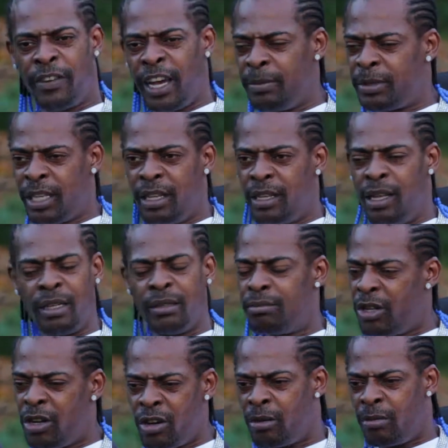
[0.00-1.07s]
vibes and,
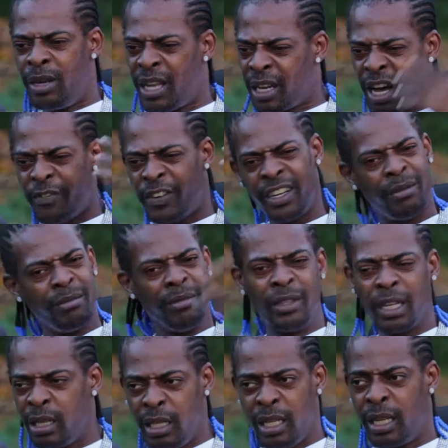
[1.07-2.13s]
and no, me leg off of them
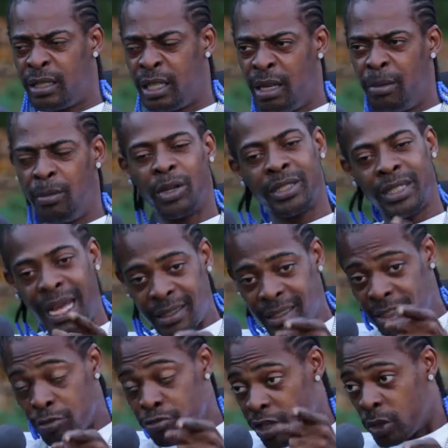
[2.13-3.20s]
look at you that thing, but that
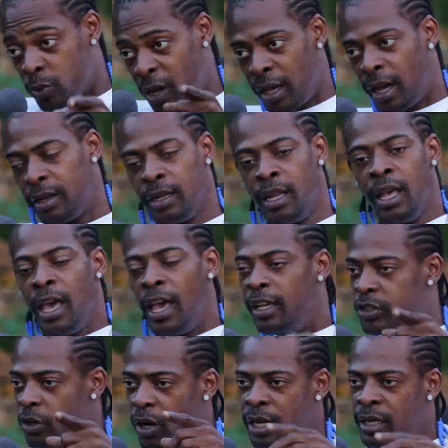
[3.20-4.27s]
is the reason why and,
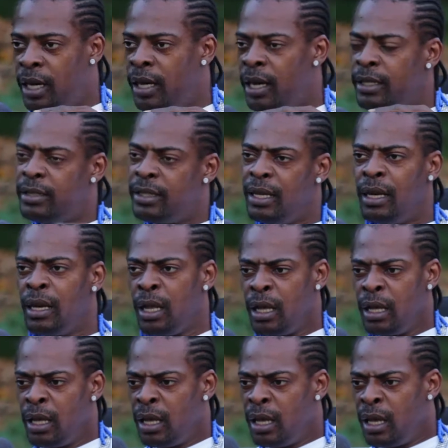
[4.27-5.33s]
and so and, and, until
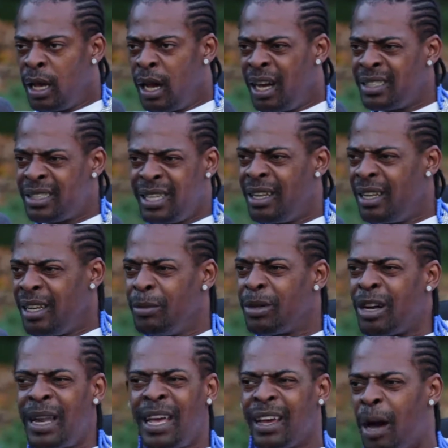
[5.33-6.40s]
until him
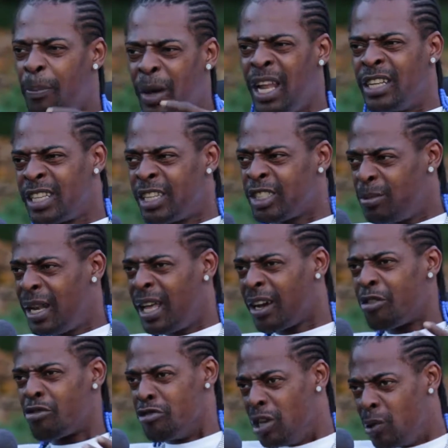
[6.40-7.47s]
could like apologize to me
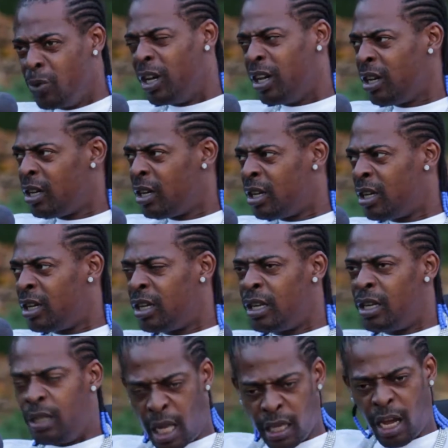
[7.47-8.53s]
like a real way,
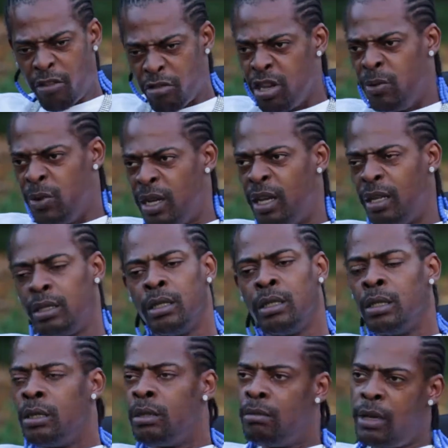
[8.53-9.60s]
like a real way then.
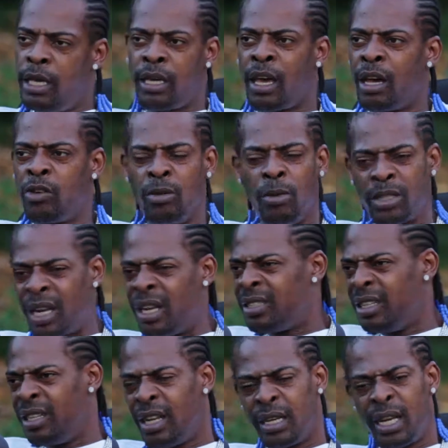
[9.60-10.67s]
Man, you can cool, but I
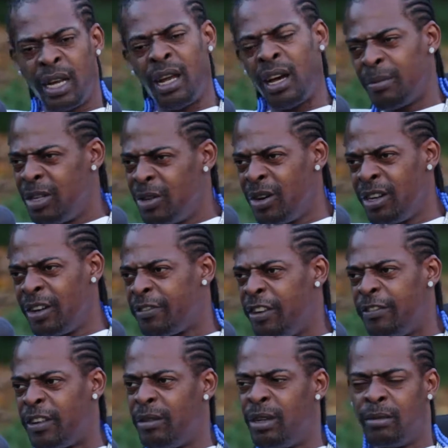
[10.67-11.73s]
don't tell that, that dog. I don't want a
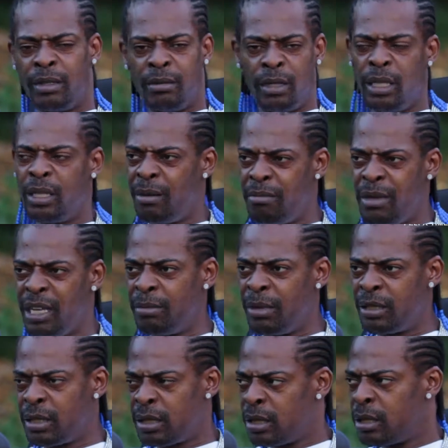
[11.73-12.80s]
friend from no man, man. You're not Bill,
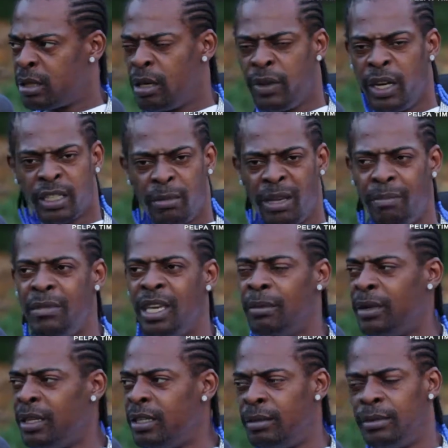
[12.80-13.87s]
man. Go by this, I'm a
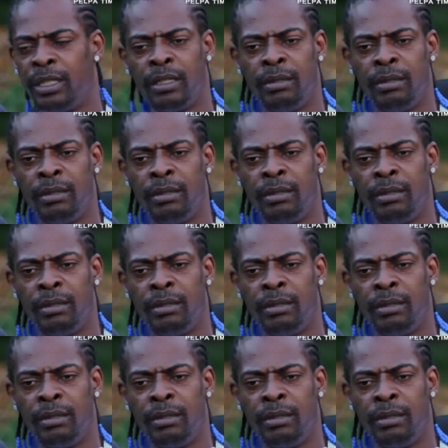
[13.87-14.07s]
big man, you know. I